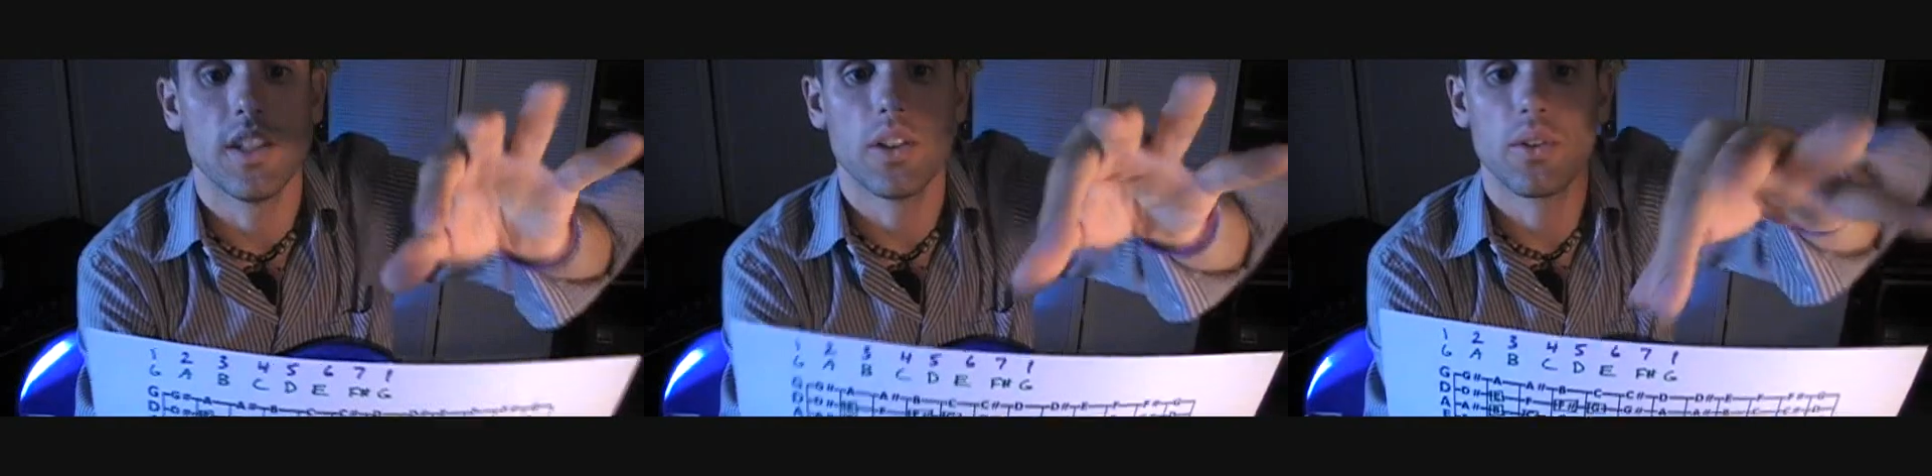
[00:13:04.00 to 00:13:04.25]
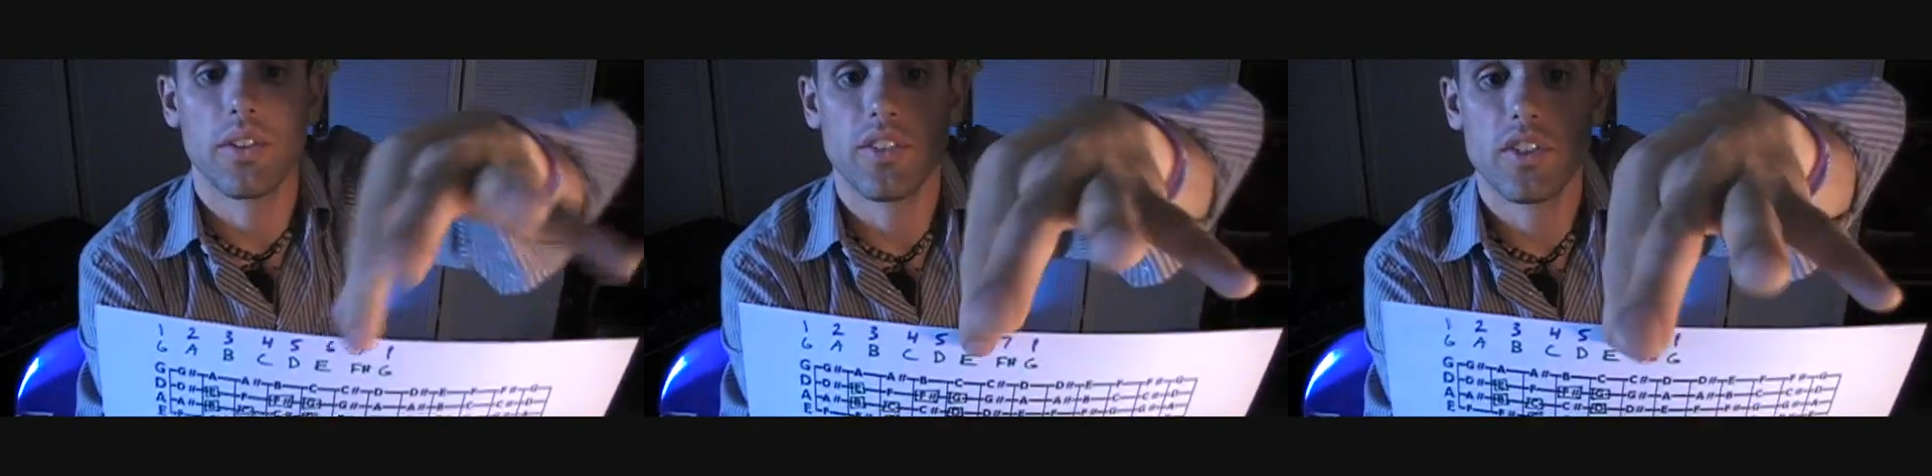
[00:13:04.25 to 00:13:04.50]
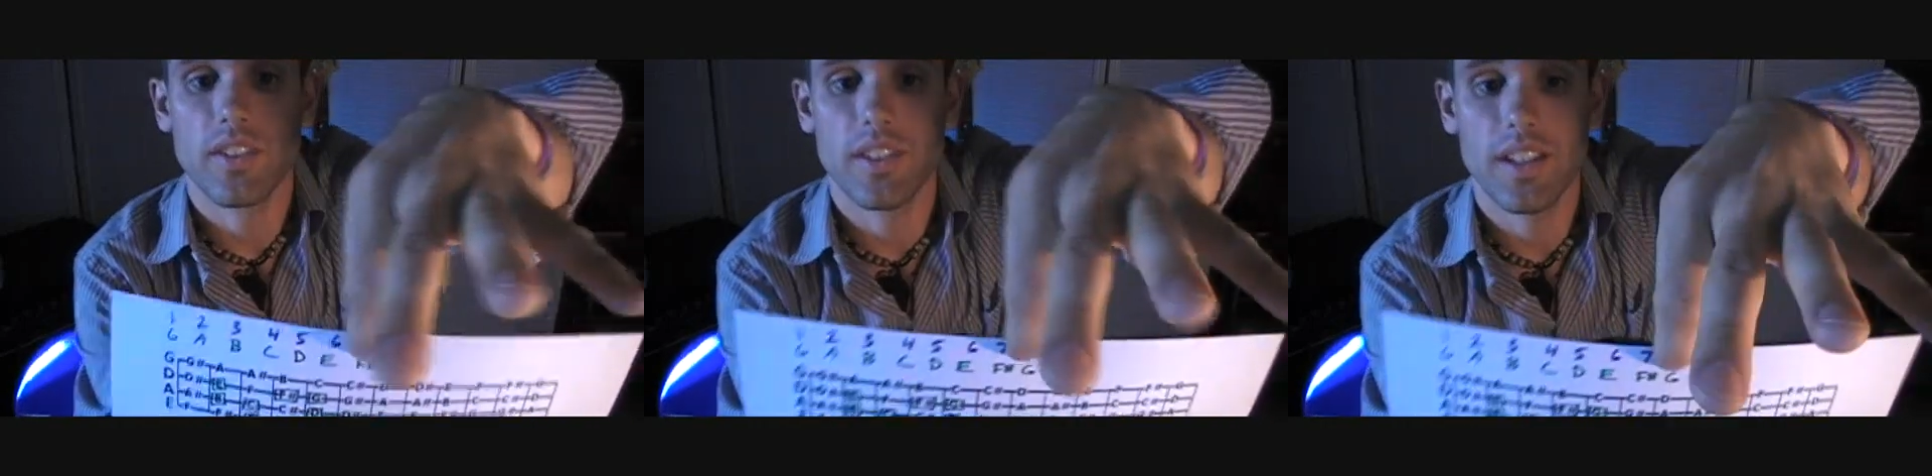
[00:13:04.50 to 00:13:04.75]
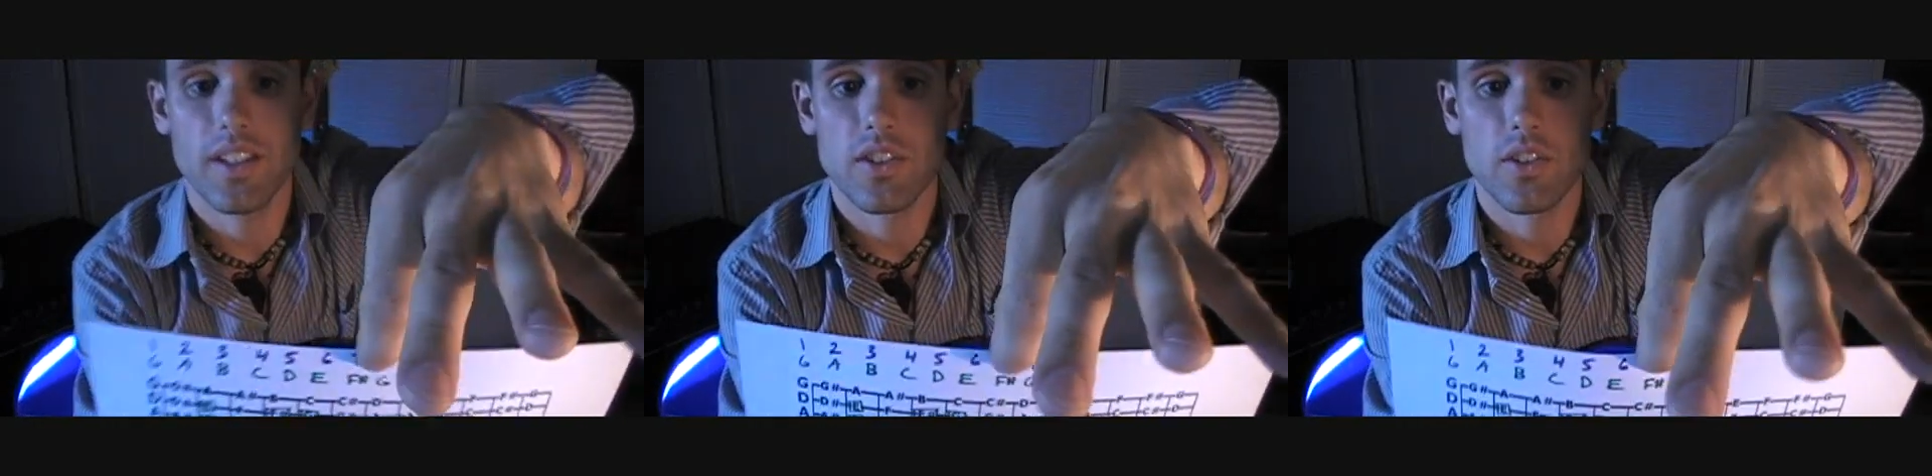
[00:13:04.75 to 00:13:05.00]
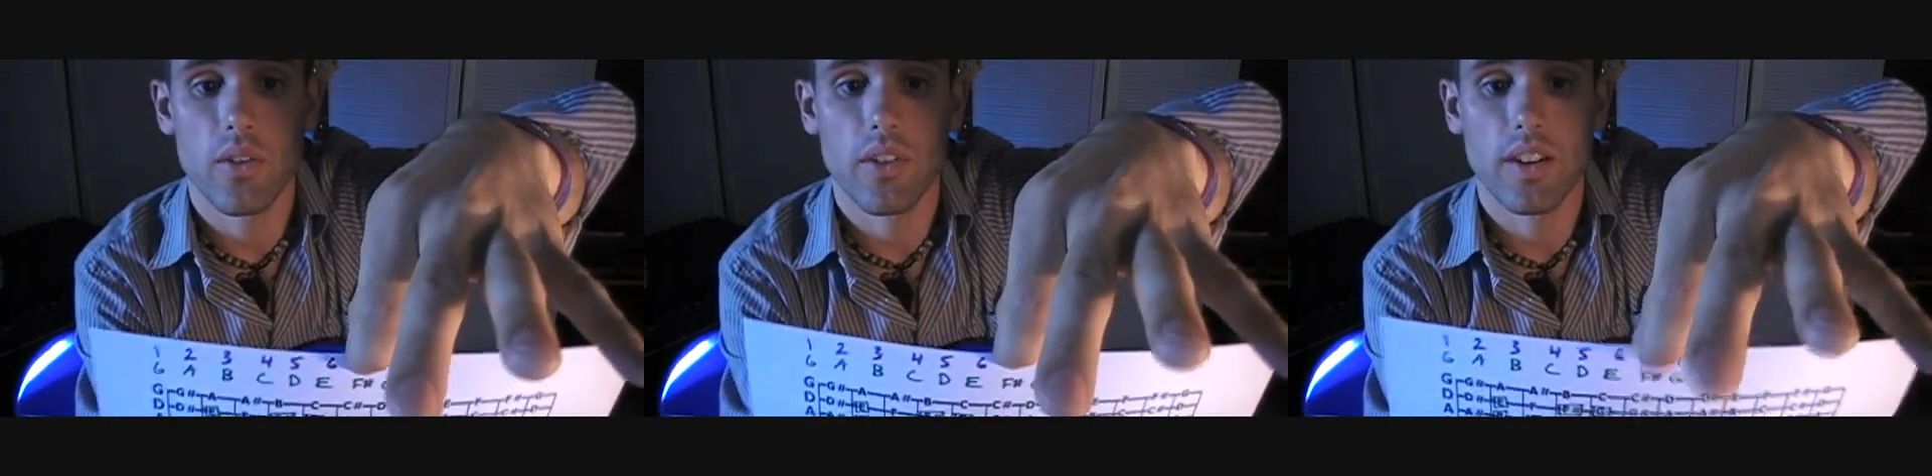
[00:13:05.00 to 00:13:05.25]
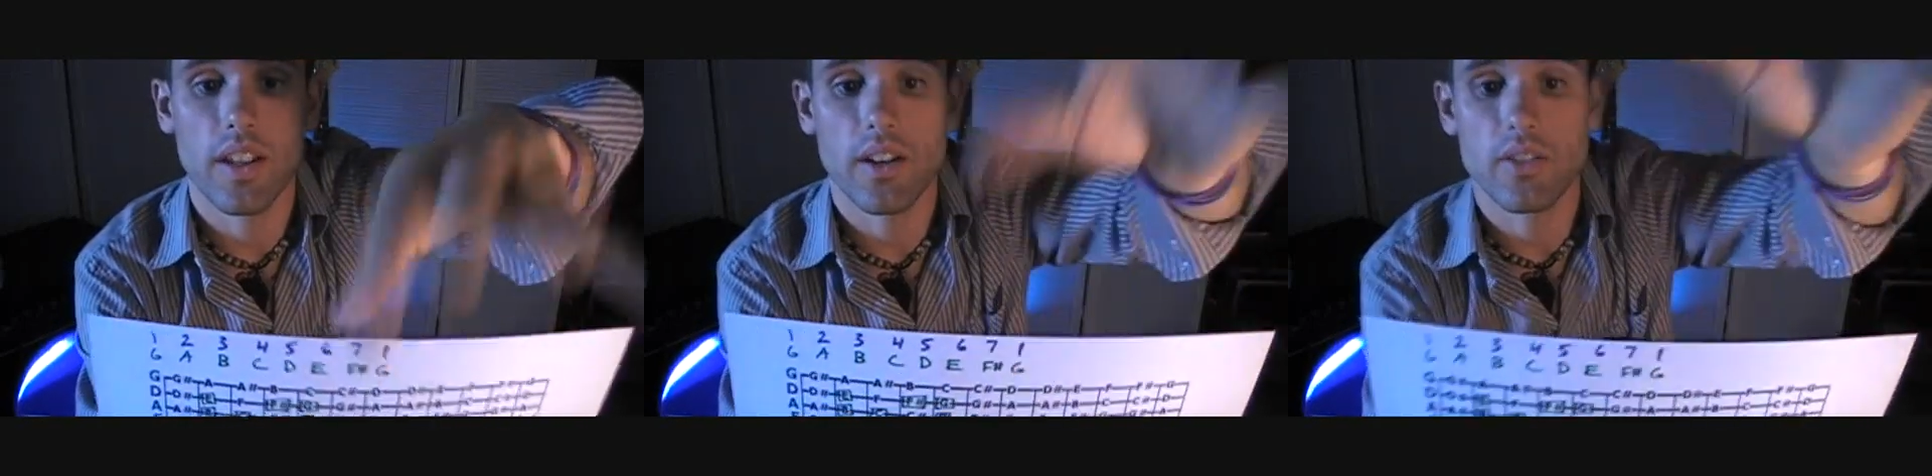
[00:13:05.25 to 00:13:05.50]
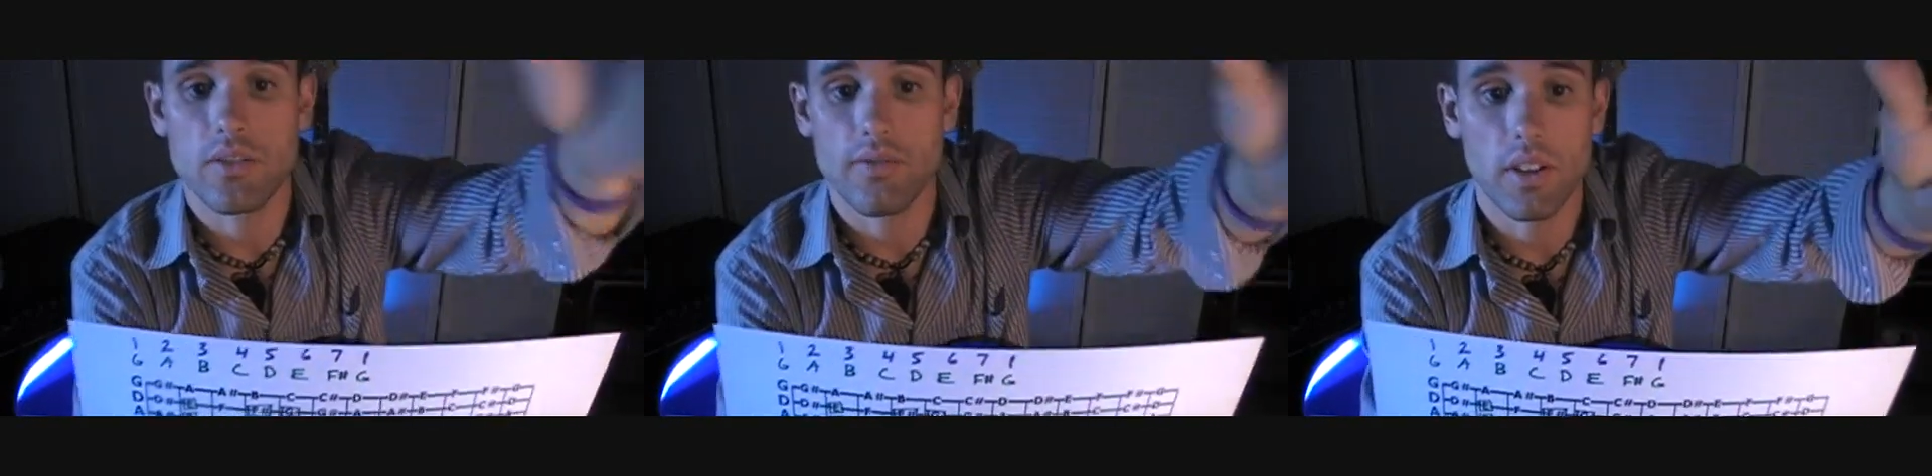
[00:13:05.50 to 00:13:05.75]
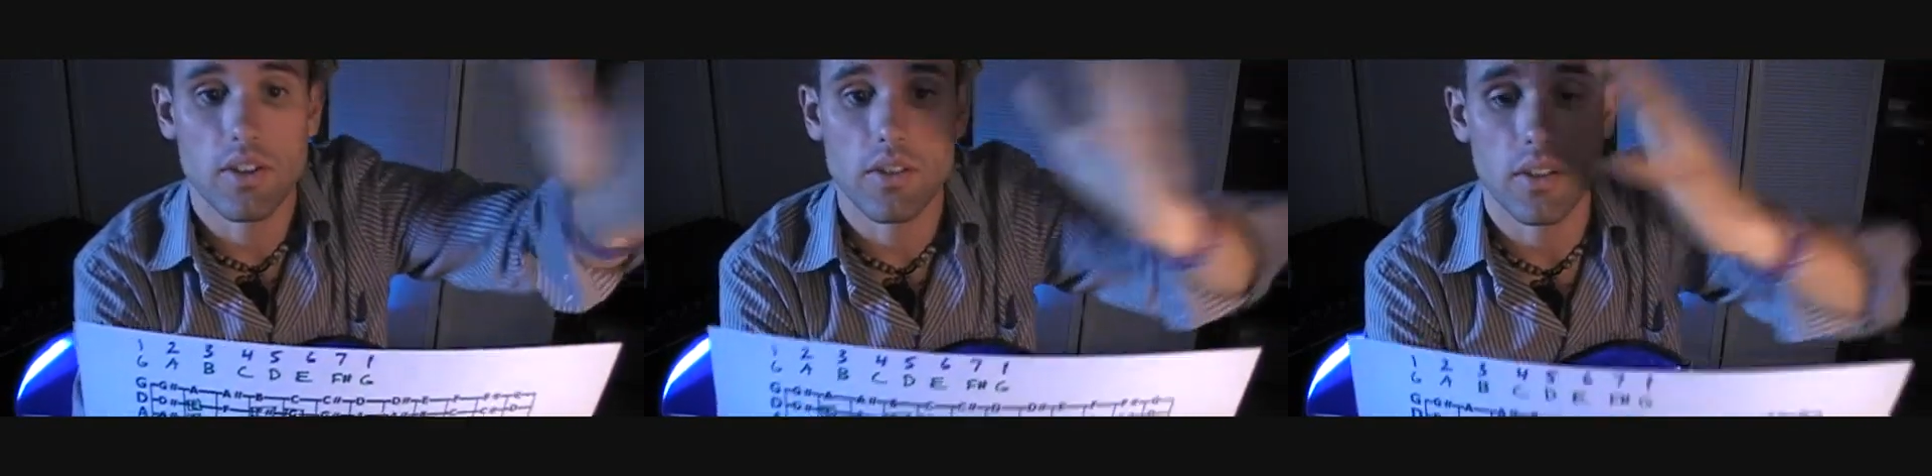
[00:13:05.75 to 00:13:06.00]
You don't even just need to know the letters
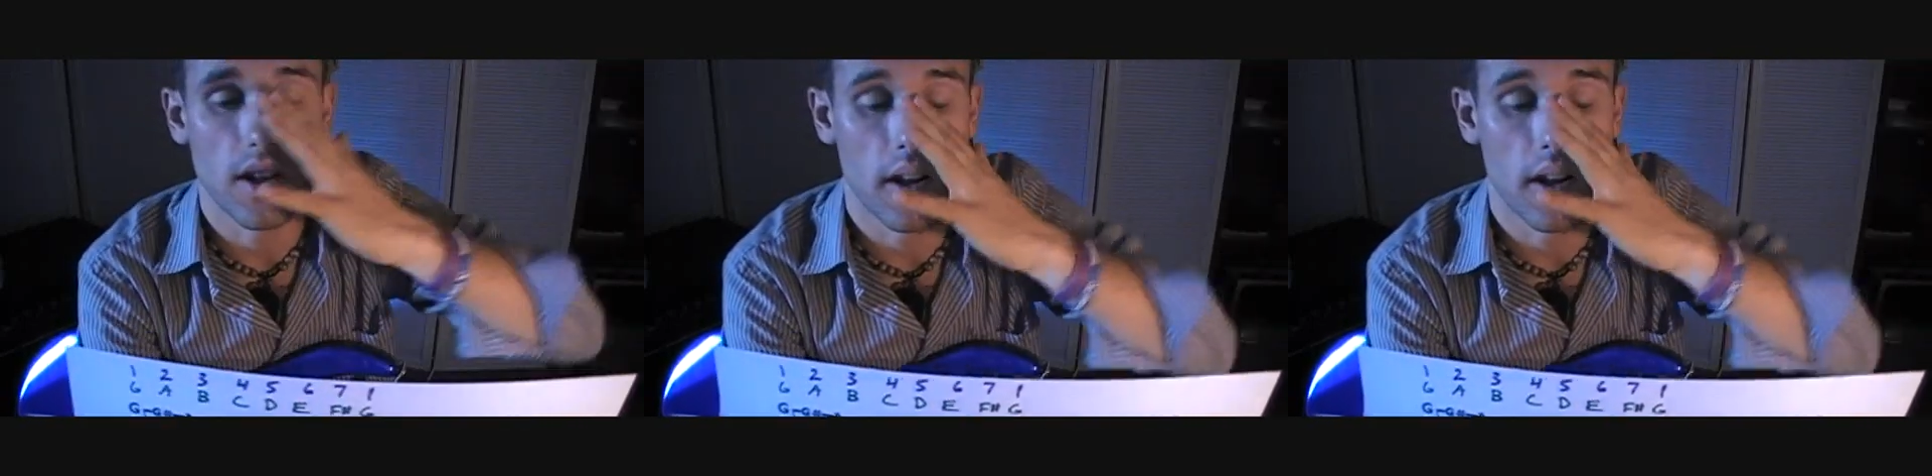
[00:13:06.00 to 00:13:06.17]
eventually.